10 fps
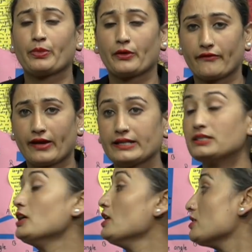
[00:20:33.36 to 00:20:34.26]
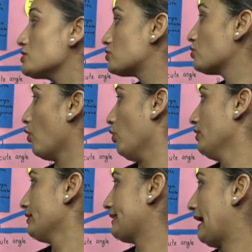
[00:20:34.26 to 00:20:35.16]
right? So,
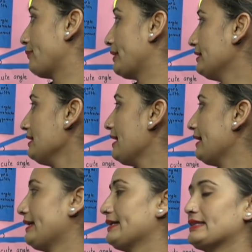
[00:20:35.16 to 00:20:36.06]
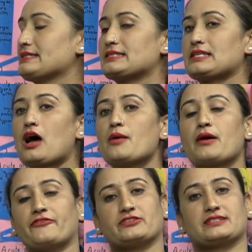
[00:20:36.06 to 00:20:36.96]
that means if the sum
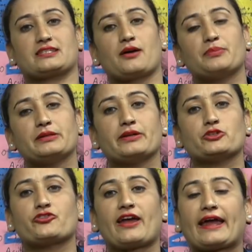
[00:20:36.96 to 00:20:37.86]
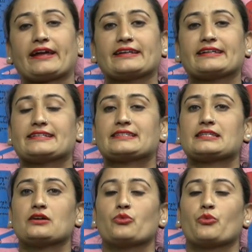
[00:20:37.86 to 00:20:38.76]
of the supplementary angle
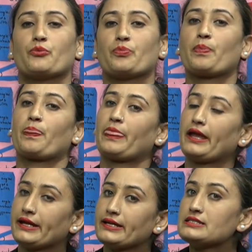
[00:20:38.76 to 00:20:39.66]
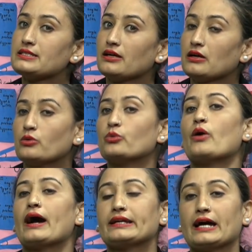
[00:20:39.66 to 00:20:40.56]
is
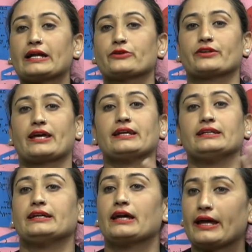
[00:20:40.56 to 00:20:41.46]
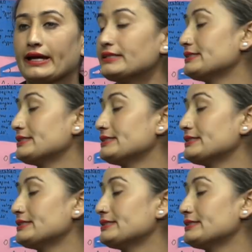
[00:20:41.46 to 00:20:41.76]
180